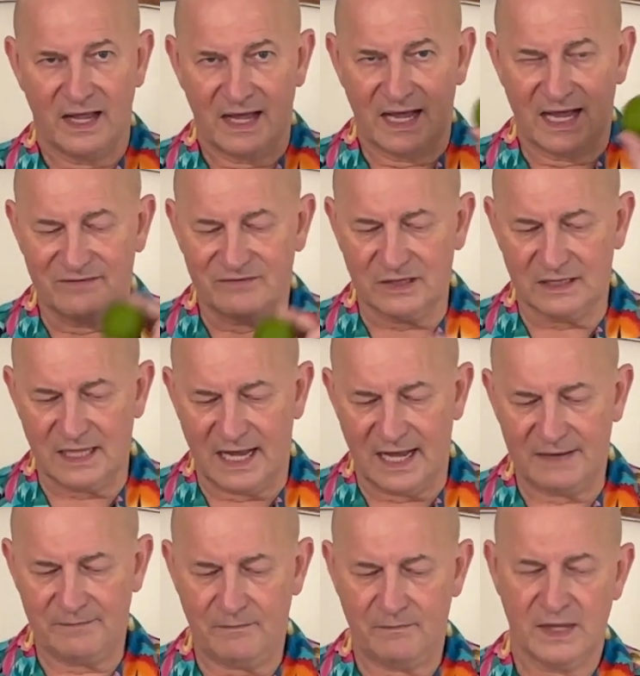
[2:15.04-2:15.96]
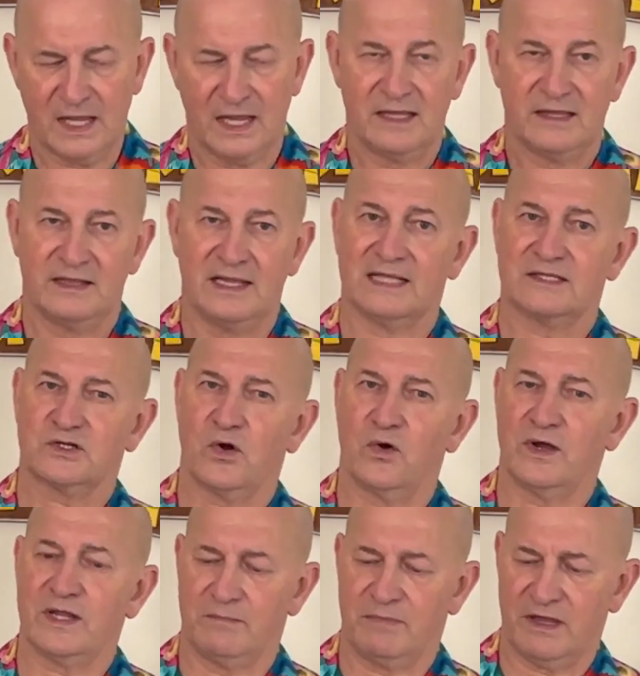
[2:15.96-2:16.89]
I have a lime. That's
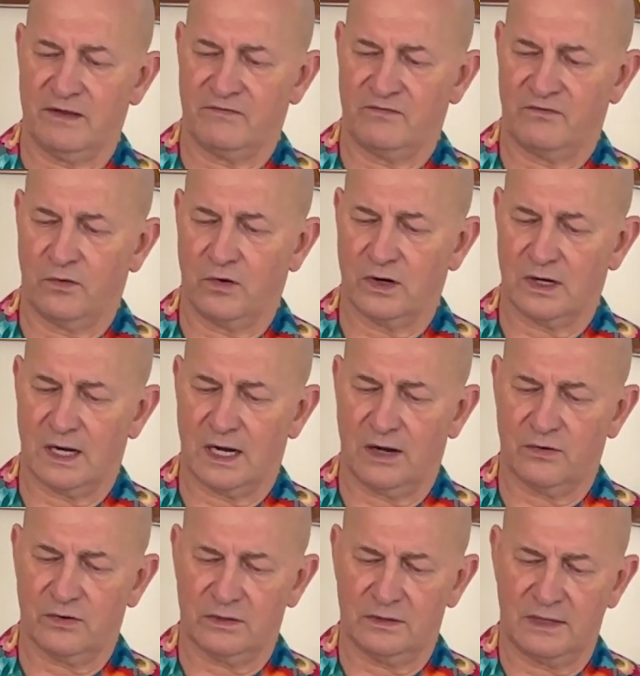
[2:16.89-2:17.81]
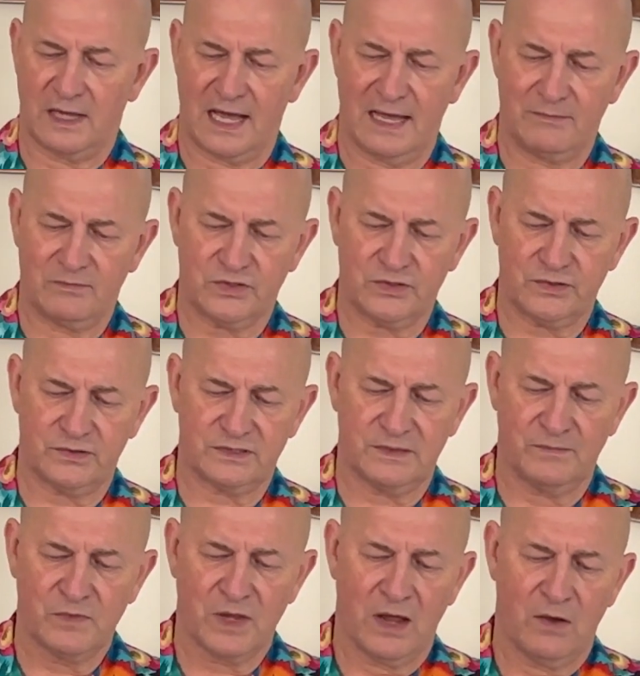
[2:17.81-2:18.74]
going to be for our lime juice.
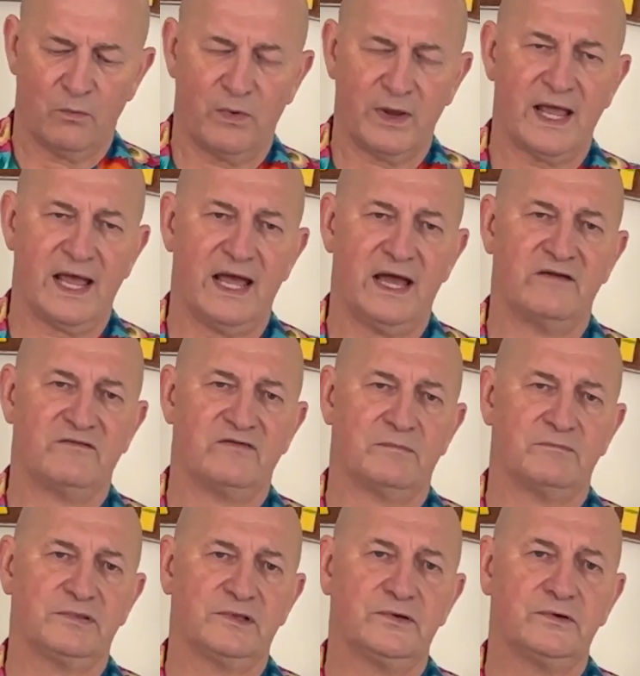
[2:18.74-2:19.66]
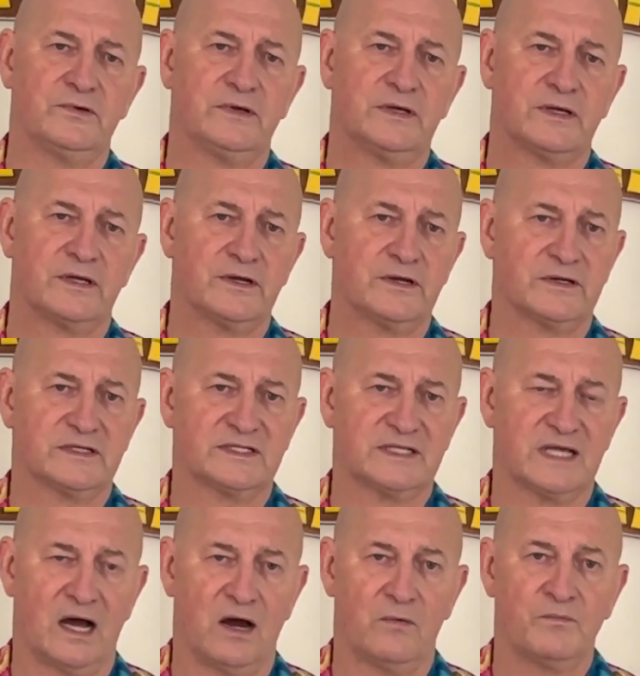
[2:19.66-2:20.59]
We have blue
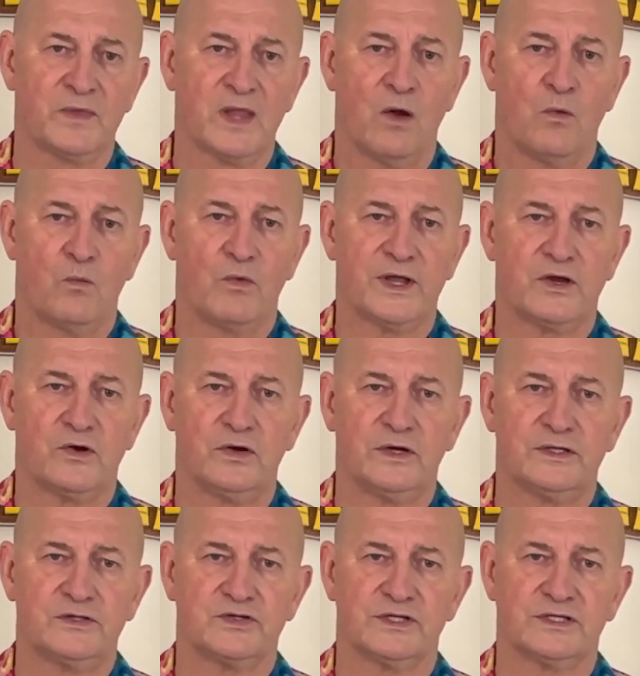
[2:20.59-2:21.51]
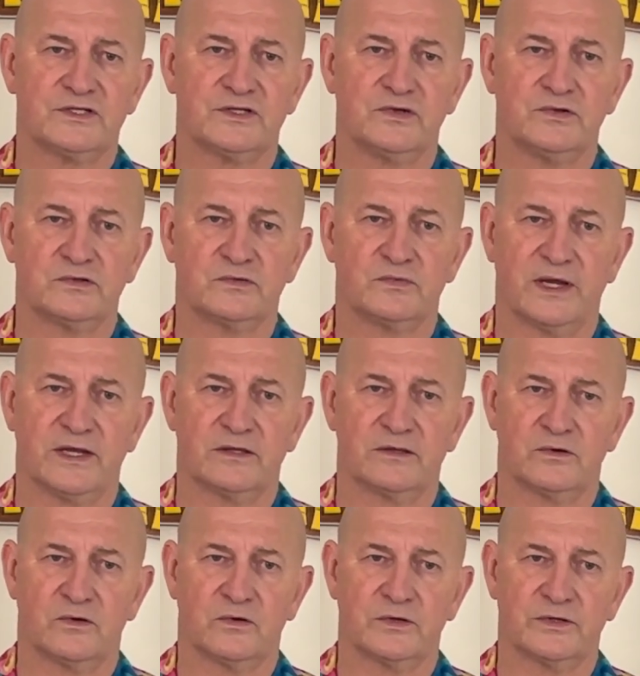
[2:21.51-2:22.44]
curacao. We could just use
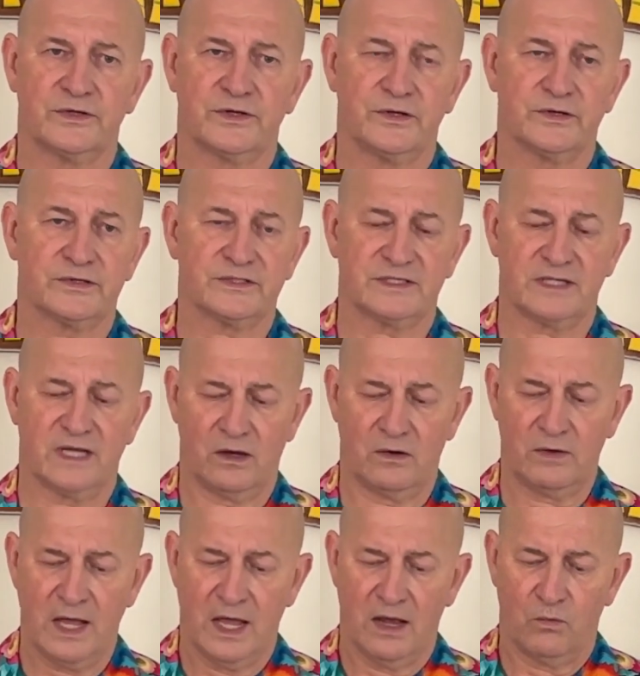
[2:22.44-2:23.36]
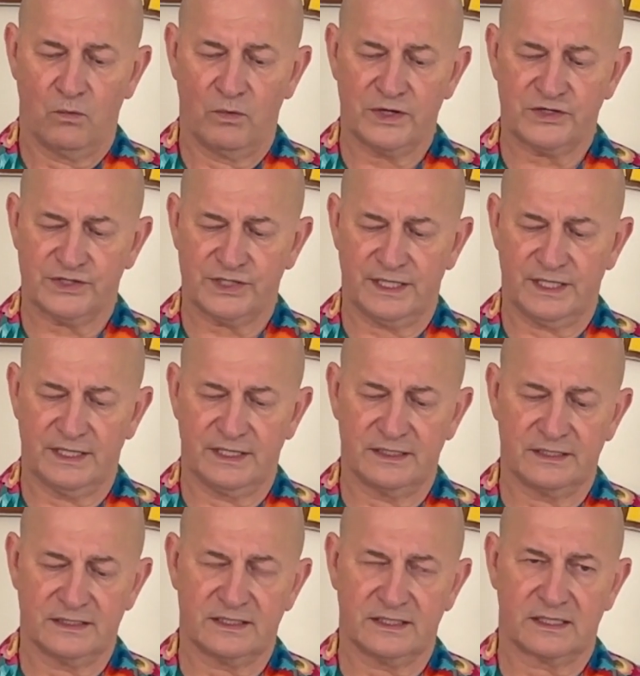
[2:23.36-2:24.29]
regular orange curacao, which
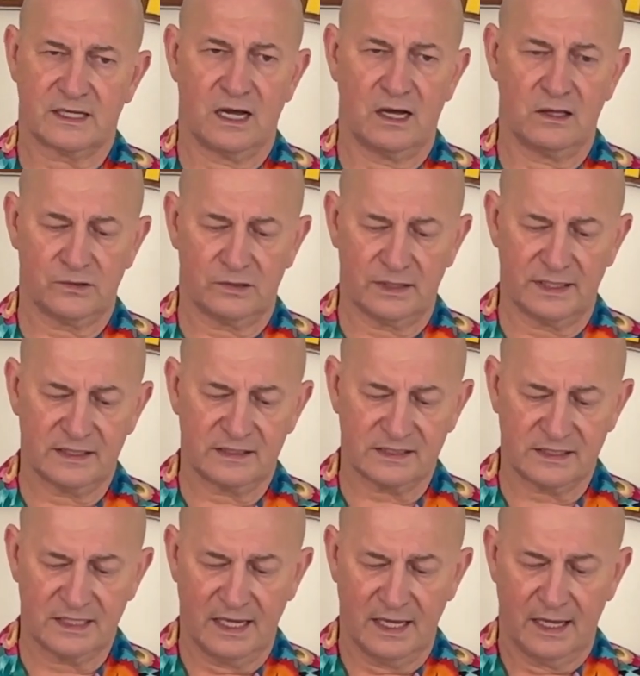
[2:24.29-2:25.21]
is colorless.